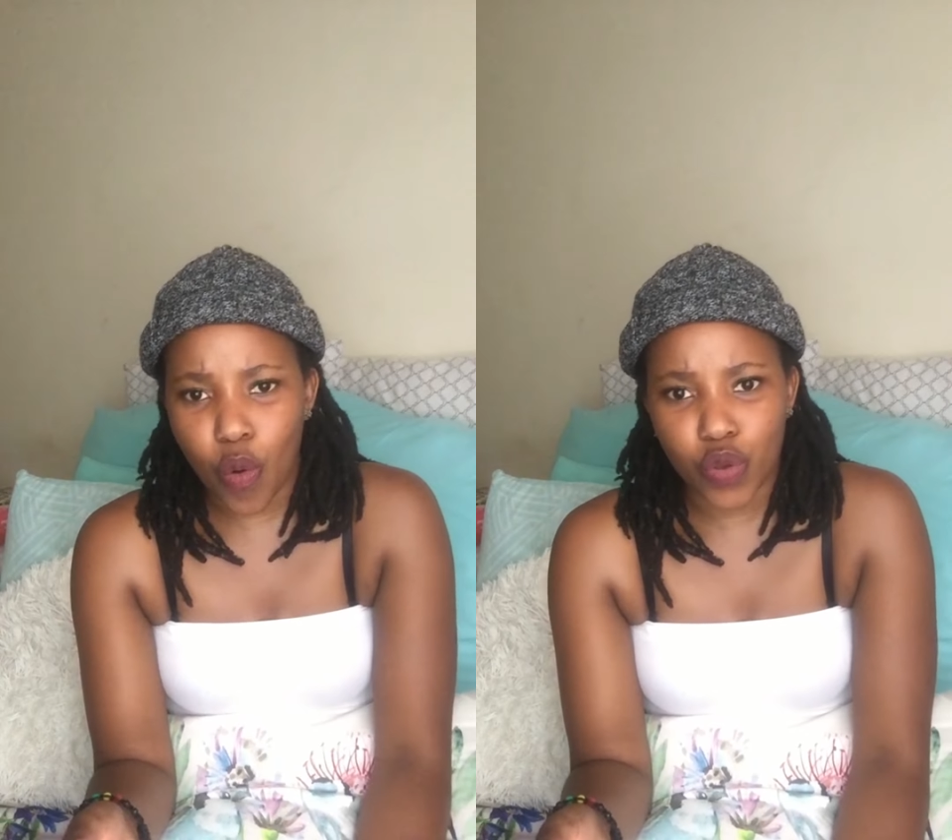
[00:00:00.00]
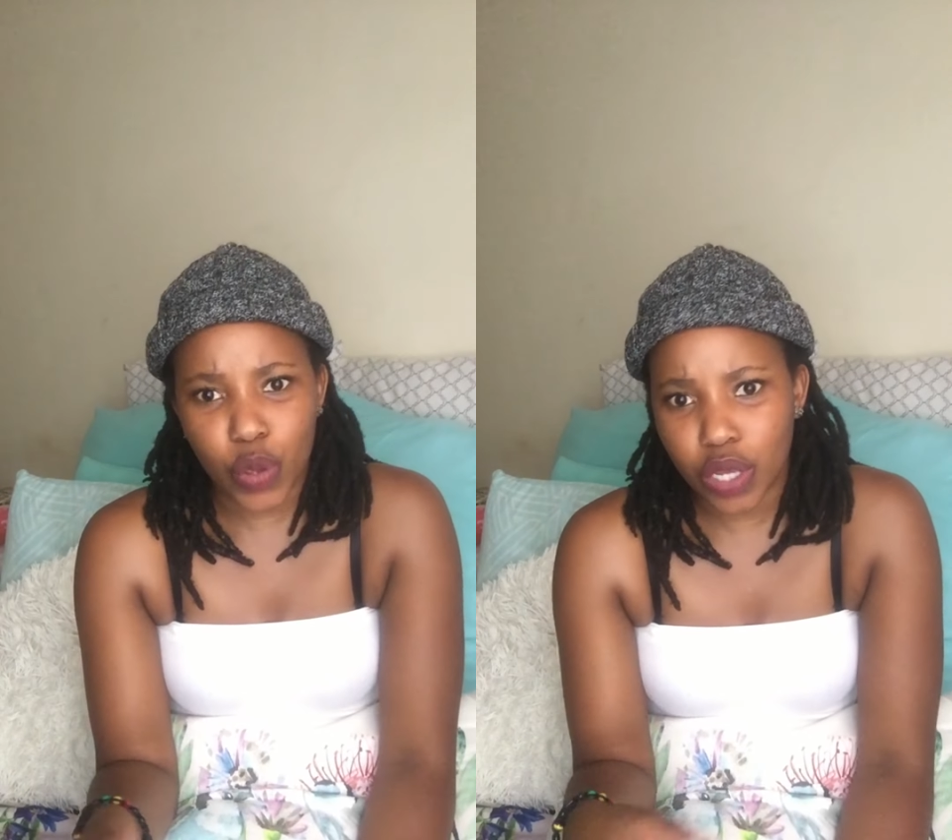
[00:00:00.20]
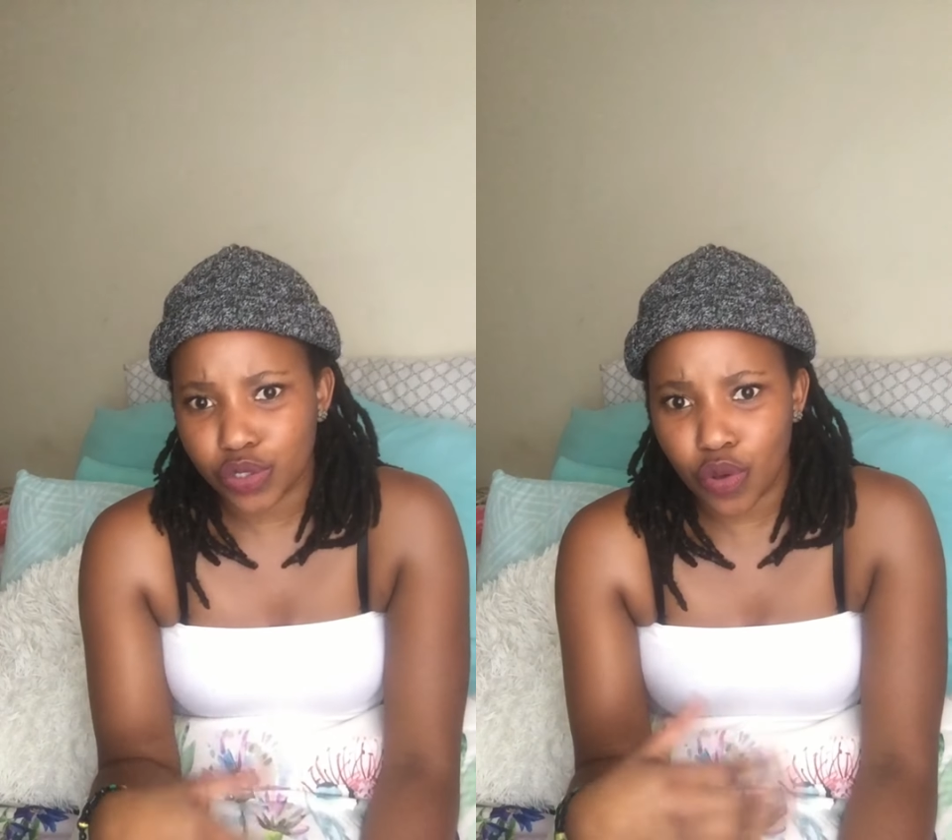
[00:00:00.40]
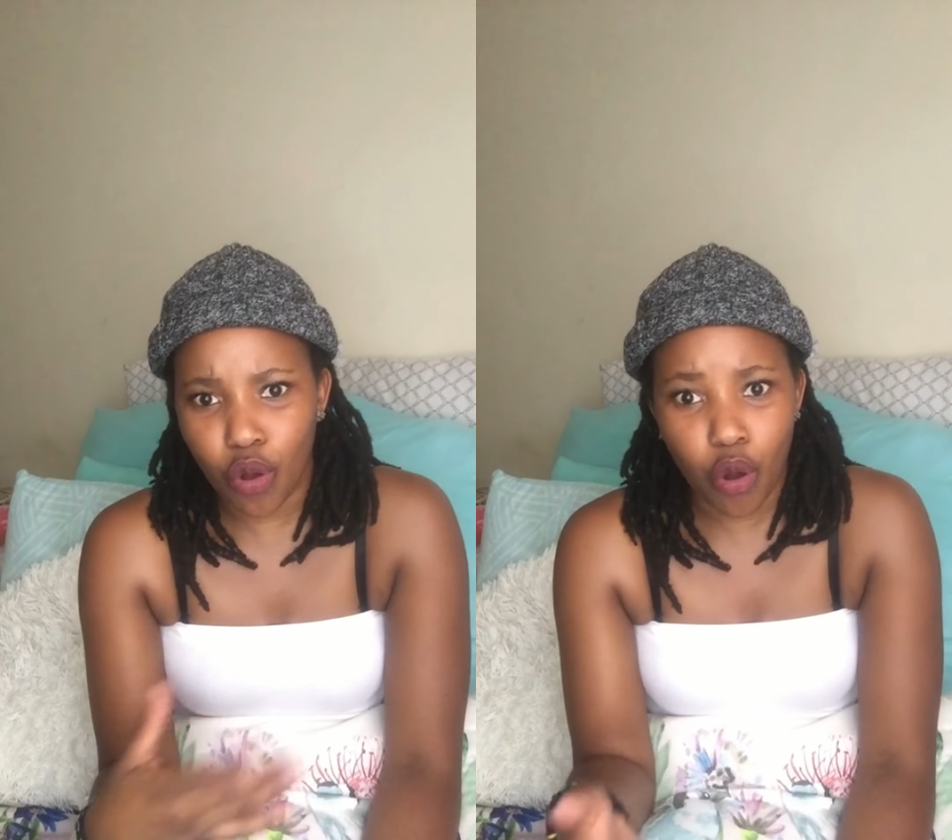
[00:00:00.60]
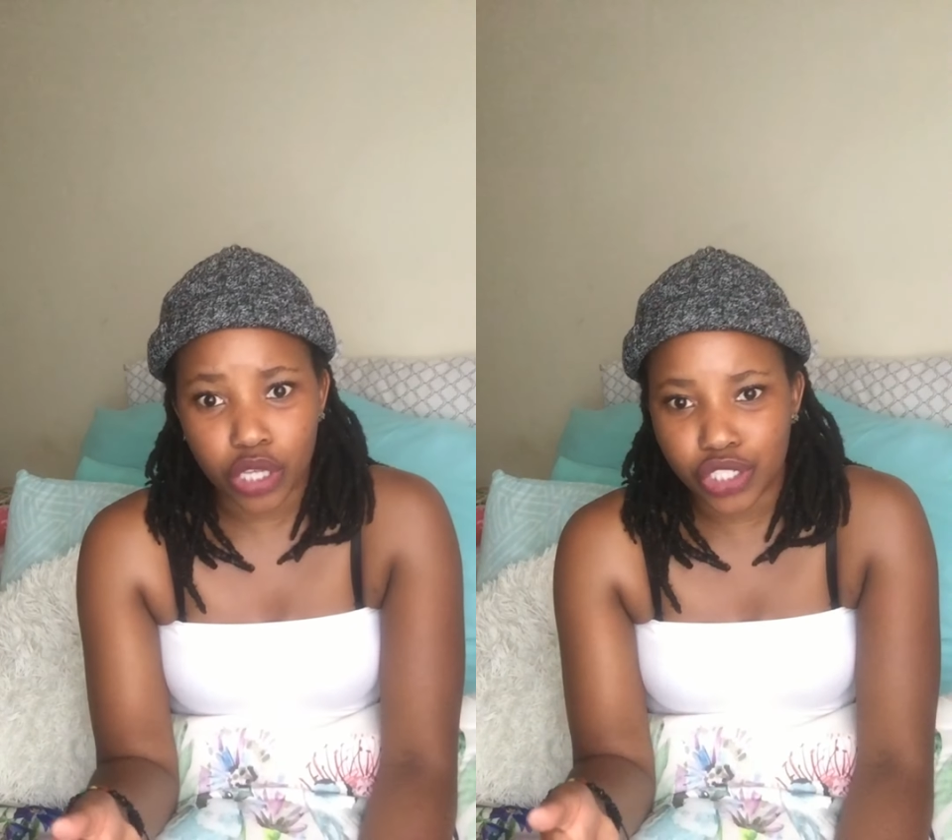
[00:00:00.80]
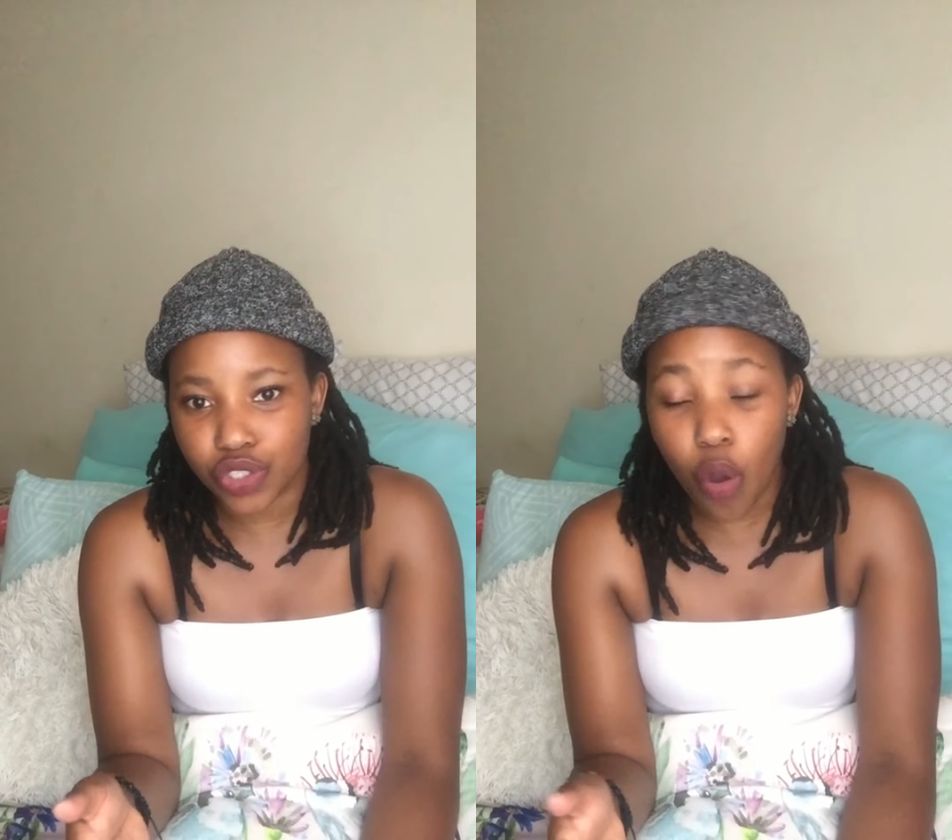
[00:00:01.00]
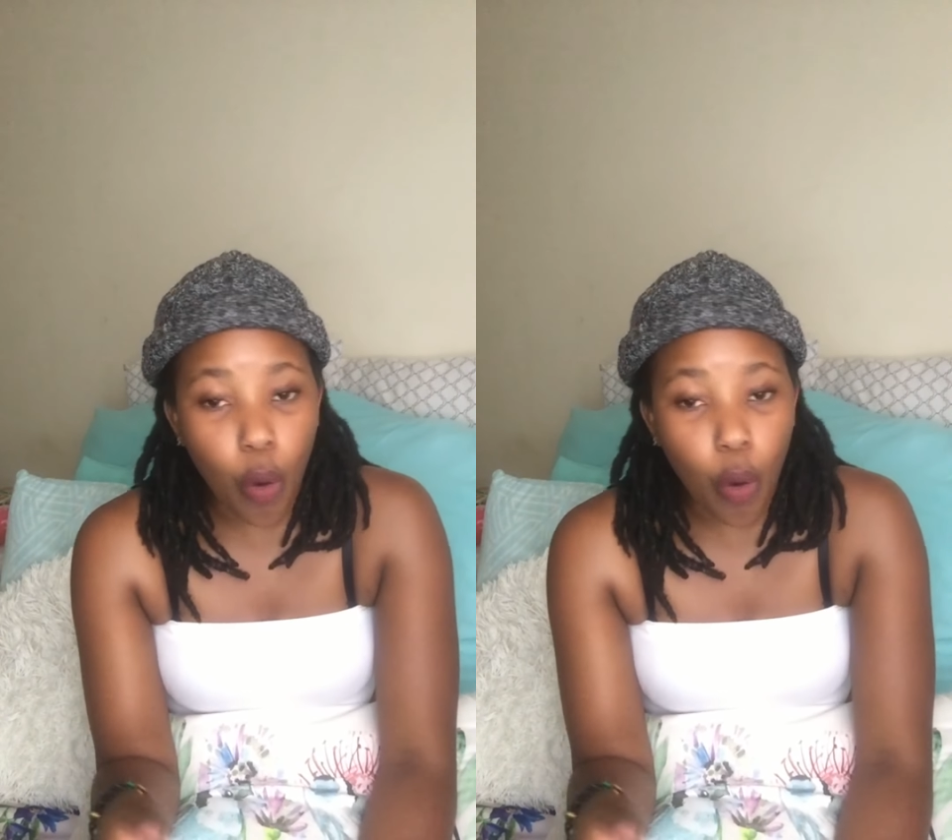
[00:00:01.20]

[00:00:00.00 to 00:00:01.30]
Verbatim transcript: oh, you are so gorgeous,